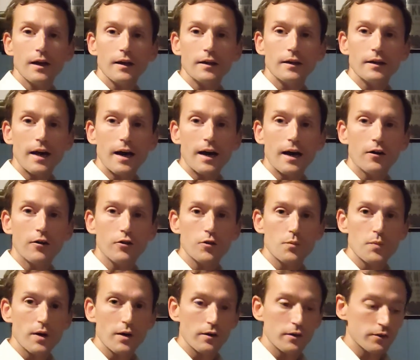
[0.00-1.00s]
And now the
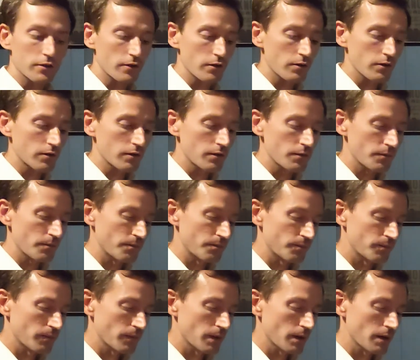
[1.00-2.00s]
baritone,
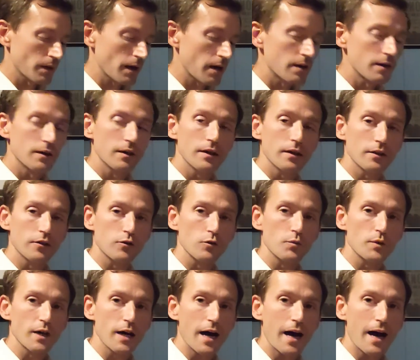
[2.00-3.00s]
and this
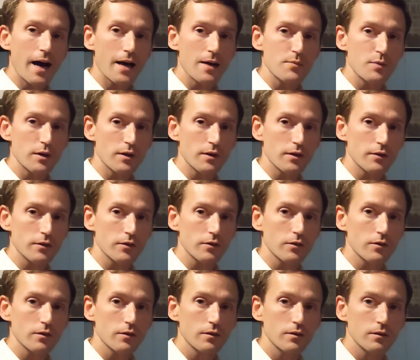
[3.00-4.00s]
will be a high
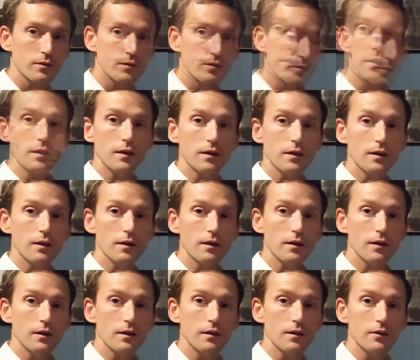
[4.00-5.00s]
baritone.
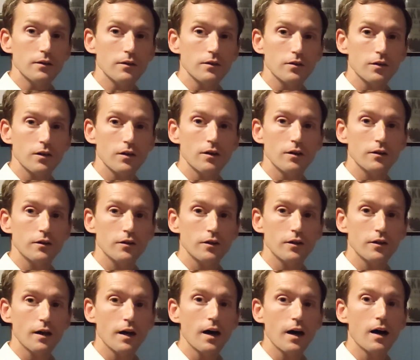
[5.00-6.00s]
Please search
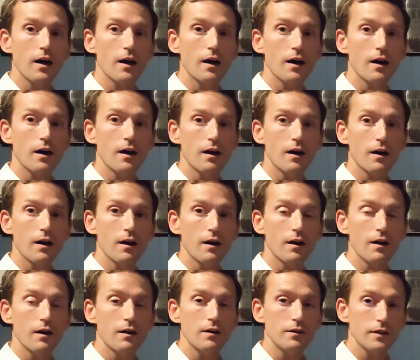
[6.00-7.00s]
your
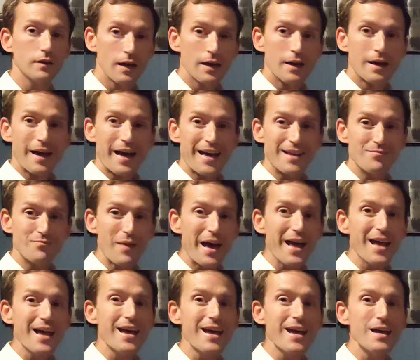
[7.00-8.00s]
heart, and
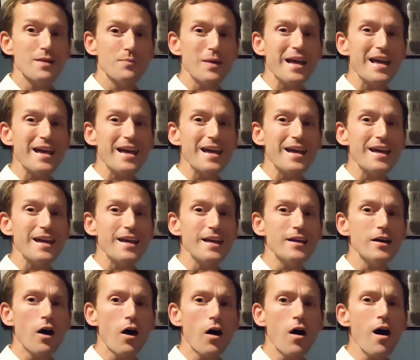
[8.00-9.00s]

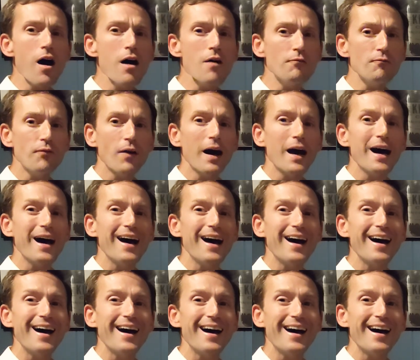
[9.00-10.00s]
maybe you'll
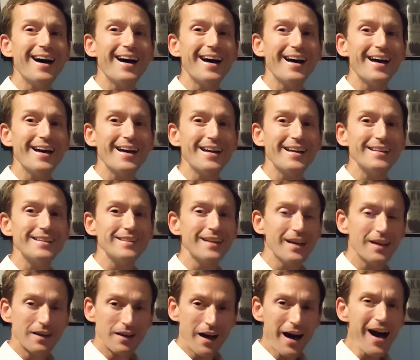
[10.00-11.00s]

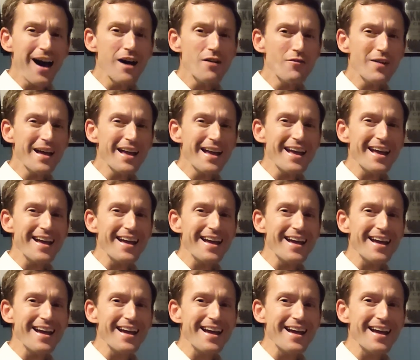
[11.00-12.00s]
find a
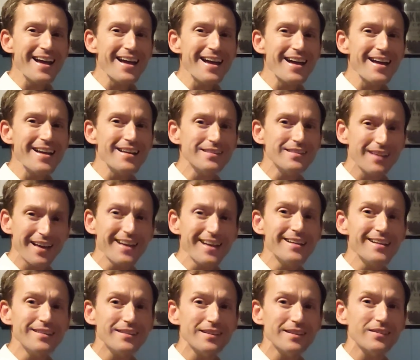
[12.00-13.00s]

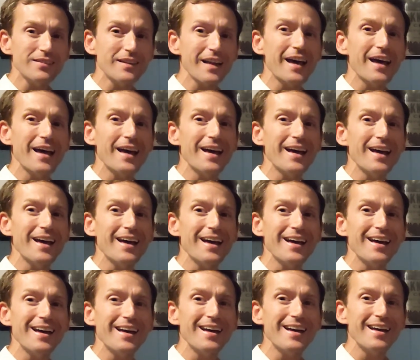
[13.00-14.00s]
reason to
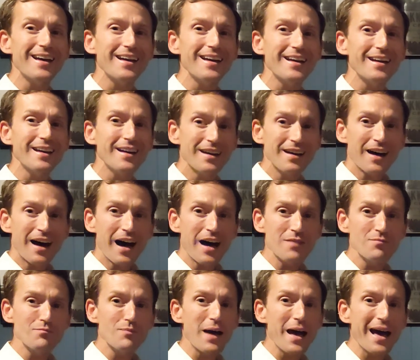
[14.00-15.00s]
stay.
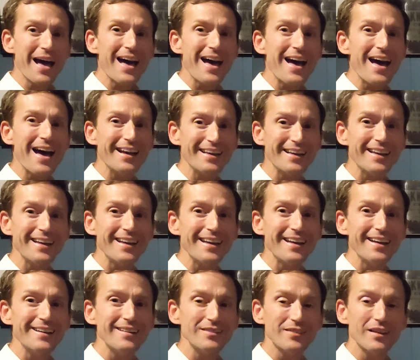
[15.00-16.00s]
I'm
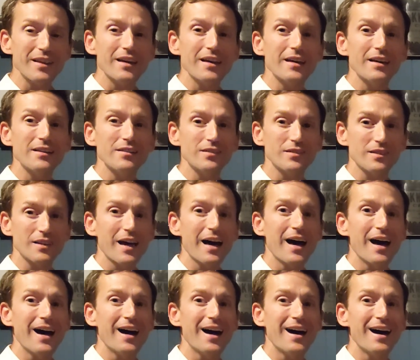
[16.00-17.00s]
begging this
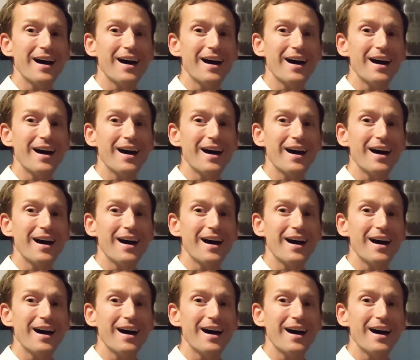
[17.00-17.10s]
time.